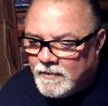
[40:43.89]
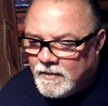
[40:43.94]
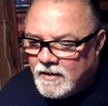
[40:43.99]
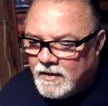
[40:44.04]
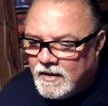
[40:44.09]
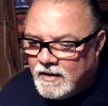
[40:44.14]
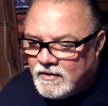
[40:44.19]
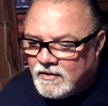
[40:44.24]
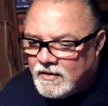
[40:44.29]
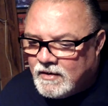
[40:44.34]

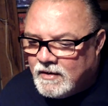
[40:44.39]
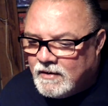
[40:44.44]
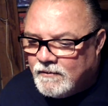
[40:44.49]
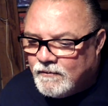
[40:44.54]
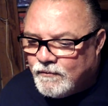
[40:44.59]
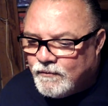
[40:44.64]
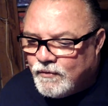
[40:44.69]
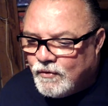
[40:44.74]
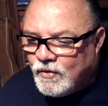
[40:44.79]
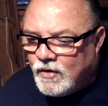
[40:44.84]
it
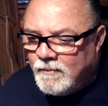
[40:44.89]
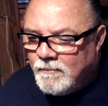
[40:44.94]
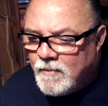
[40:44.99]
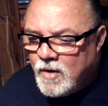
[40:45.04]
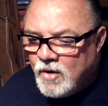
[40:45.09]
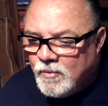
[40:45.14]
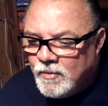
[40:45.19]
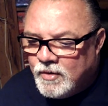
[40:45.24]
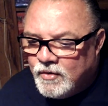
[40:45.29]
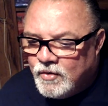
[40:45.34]
for a
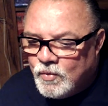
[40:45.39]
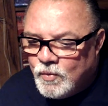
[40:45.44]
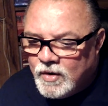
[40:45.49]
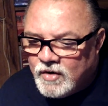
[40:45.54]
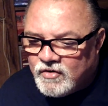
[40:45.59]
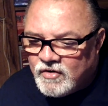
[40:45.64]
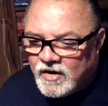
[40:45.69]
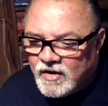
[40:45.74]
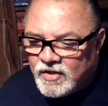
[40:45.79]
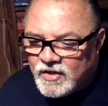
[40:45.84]
moment,
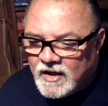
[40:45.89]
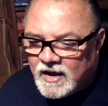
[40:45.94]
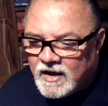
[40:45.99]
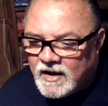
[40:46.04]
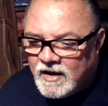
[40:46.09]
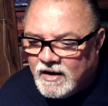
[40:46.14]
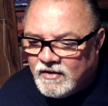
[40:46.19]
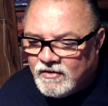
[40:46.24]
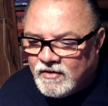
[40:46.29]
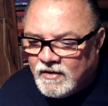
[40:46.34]
which I think
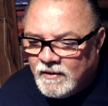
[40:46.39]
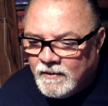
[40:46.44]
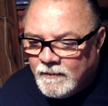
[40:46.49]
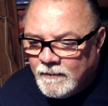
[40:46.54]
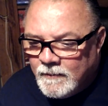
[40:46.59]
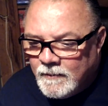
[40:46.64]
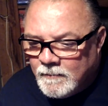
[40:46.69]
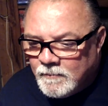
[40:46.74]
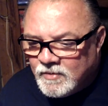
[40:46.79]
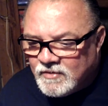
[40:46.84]
is
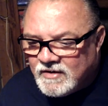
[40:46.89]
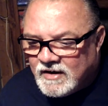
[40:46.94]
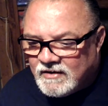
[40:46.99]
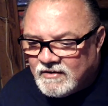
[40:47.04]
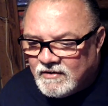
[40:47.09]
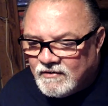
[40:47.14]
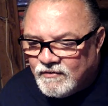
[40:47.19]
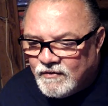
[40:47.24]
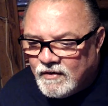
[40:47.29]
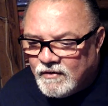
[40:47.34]

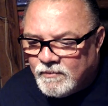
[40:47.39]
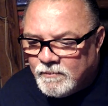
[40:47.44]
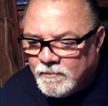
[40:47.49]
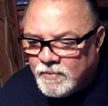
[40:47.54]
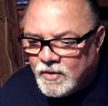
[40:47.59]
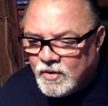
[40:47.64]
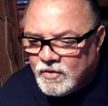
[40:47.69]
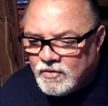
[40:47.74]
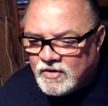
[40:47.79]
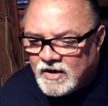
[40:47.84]
possessiveness,
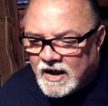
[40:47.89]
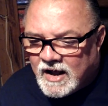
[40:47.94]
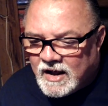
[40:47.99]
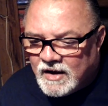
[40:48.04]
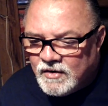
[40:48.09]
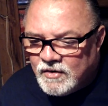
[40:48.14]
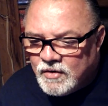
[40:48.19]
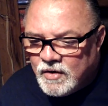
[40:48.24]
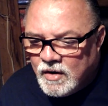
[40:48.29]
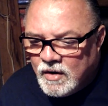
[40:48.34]
bird to
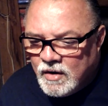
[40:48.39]
hand,